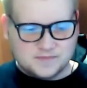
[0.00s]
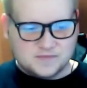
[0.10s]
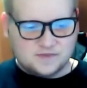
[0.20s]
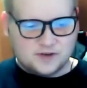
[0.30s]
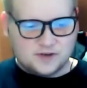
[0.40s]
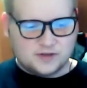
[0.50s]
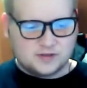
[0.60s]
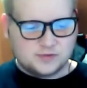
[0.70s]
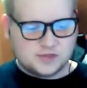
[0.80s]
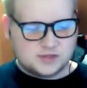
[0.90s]
very
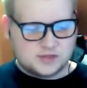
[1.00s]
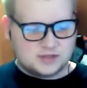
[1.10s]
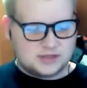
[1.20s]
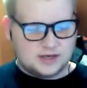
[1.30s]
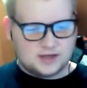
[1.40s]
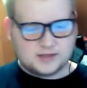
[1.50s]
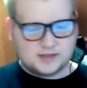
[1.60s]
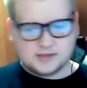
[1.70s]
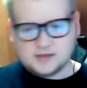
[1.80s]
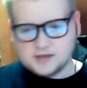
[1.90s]
loosely, I guess,
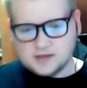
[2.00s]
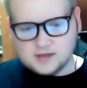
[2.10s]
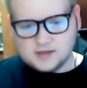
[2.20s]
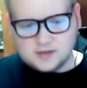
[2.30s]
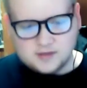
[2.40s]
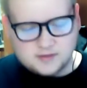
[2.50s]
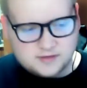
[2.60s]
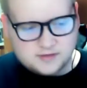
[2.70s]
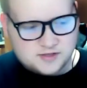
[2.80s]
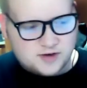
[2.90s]

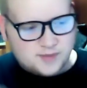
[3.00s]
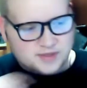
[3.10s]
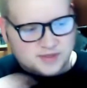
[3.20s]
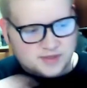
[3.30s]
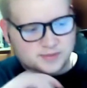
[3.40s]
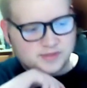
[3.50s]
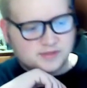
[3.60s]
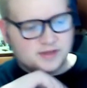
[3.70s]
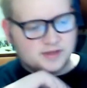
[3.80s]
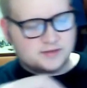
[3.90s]
describing them as
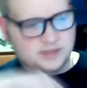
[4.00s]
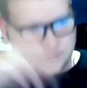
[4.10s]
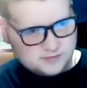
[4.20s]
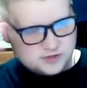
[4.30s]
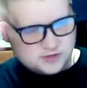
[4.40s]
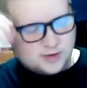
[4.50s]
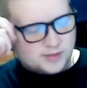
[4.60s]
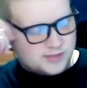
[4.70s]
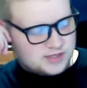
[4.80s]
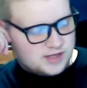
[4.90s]

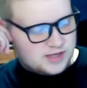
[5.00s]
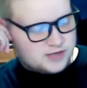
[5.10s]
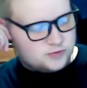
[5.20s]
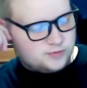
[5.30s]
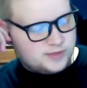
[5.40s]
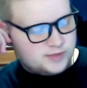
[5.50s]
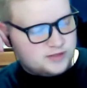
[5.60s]
intellectual. But